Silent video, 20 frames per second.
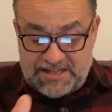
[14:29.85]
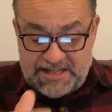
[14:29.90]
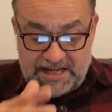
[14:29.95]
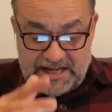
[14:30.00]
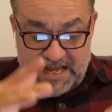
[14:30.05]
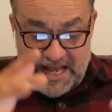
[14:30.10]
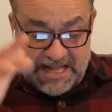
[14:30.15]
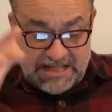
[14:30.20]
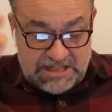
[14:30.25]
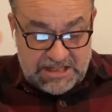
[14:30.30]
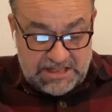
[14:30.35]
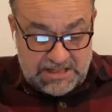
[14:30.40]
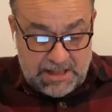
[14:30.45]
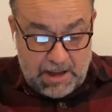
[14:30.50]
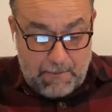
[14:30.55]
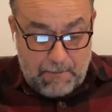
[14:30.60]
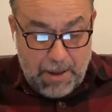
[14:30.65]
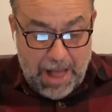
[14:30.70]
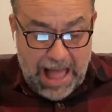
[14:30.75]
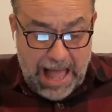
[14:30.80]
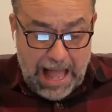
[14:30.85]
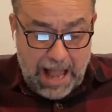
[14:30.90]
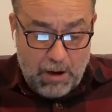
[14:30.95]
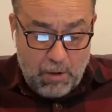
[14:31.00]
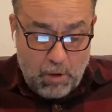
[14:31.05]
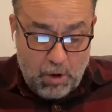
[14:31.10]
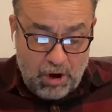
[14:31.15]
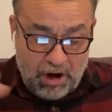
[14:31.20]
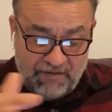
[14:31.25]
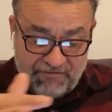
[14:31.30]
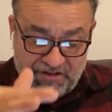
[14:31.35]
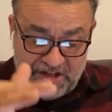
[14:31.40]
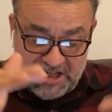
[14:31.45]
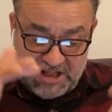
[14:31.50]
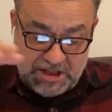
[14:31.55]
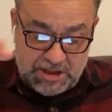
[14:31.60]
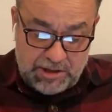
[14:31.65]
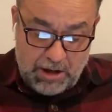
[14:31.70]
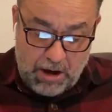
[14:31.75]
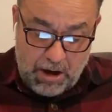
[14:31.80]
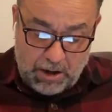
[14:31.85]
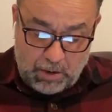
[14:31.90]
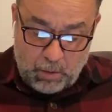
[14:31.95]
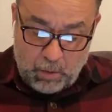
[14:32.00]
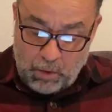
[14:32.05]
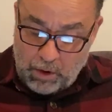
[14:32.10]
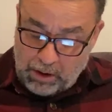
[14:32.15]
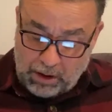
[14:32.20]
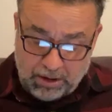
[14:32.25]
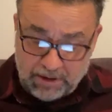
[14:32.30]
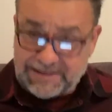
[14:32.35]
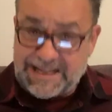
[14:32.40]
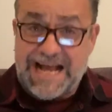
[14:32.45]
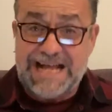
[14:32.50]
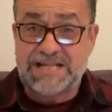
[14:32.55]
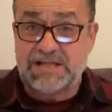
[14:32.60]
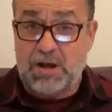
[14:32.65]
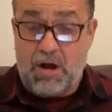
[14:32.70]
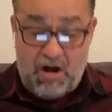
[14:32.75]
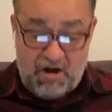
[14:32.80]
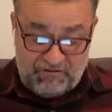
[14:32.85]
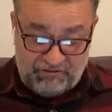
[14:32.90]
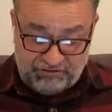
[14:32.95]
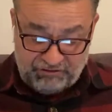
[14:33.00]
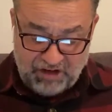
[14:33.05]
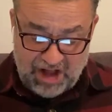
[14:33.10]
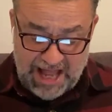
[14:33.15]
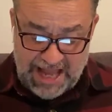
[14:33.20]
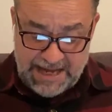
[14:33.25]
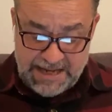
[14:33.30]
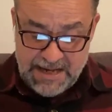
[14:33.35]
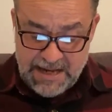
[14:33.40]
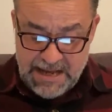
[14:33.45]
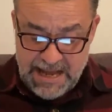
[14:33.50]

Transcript: against the power of this dark world. That's our fight.